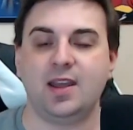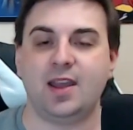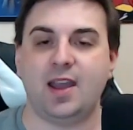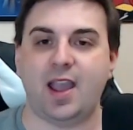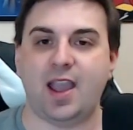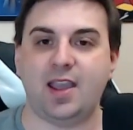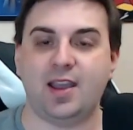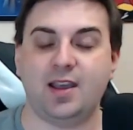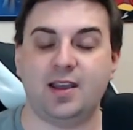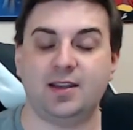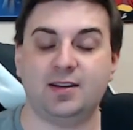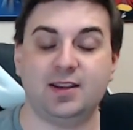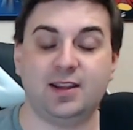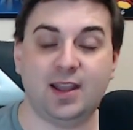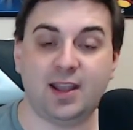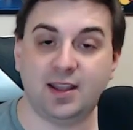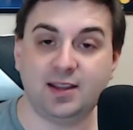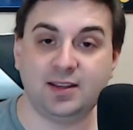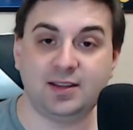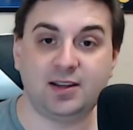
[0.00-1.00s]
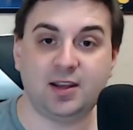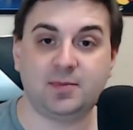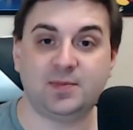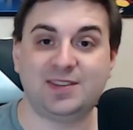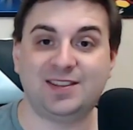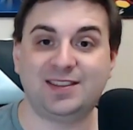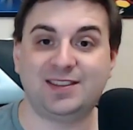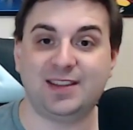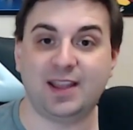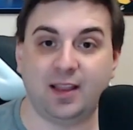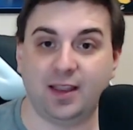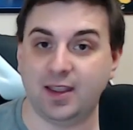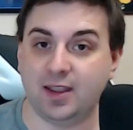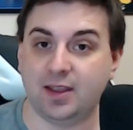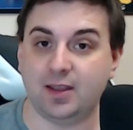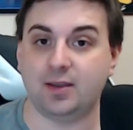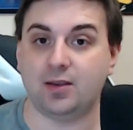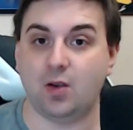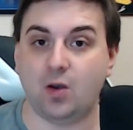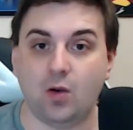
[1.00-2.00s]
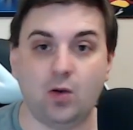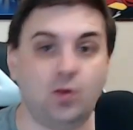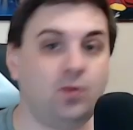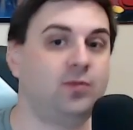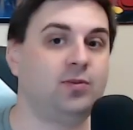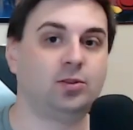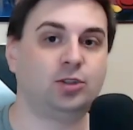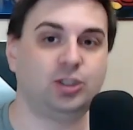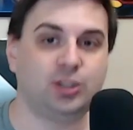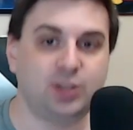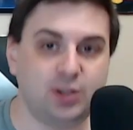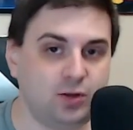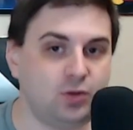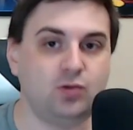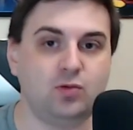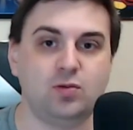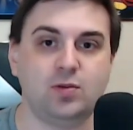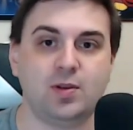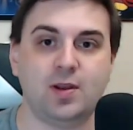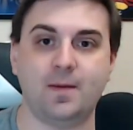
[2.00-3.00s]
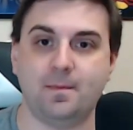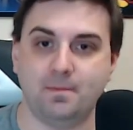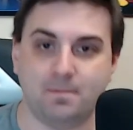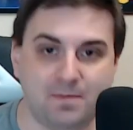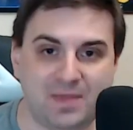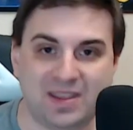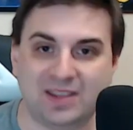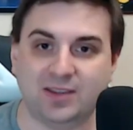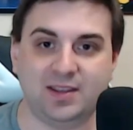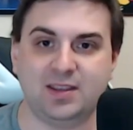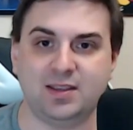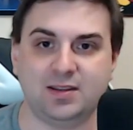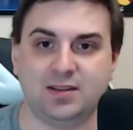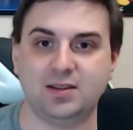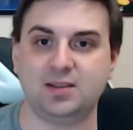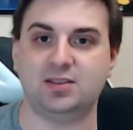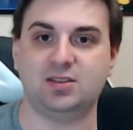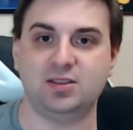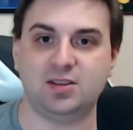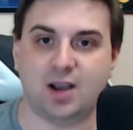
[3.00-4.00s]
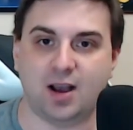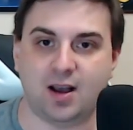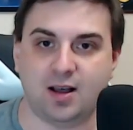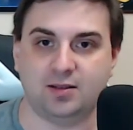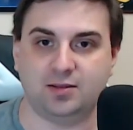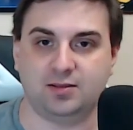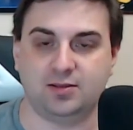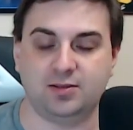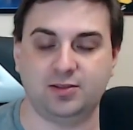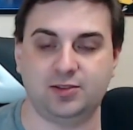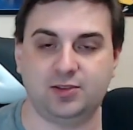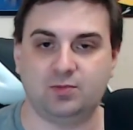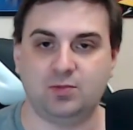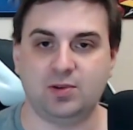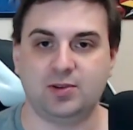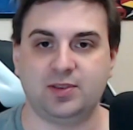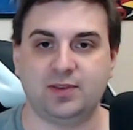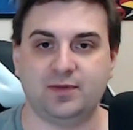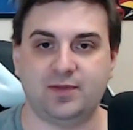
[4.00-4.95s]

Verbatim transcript: And it ended up selling over two million dollars worth of,